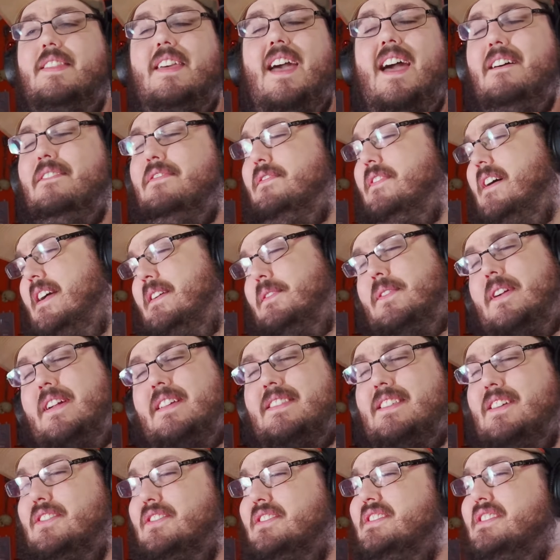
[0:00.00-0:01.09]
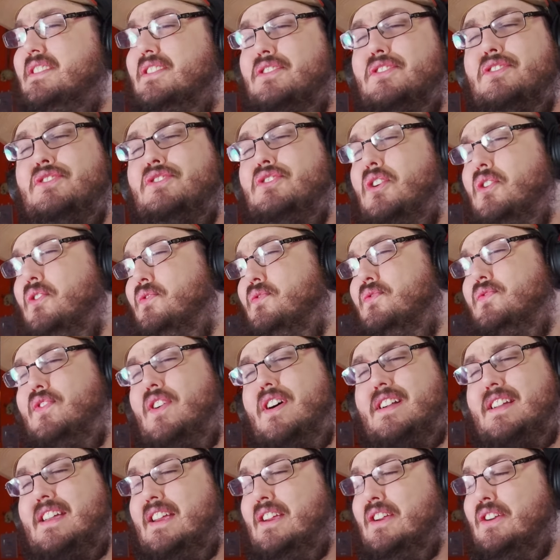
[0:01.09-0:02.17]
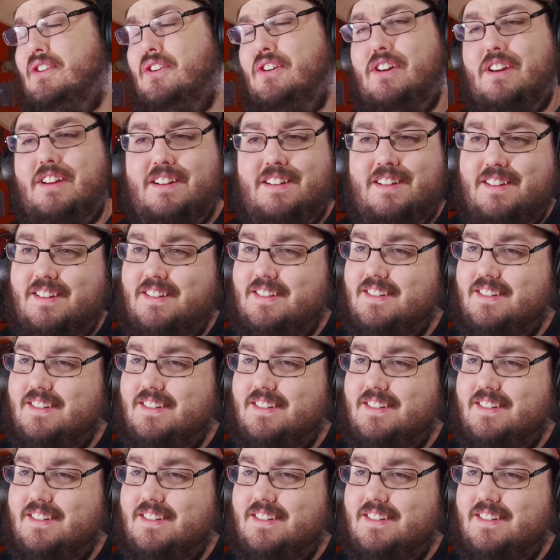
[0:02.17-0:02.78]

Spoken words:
That fight right there is still so fucking good.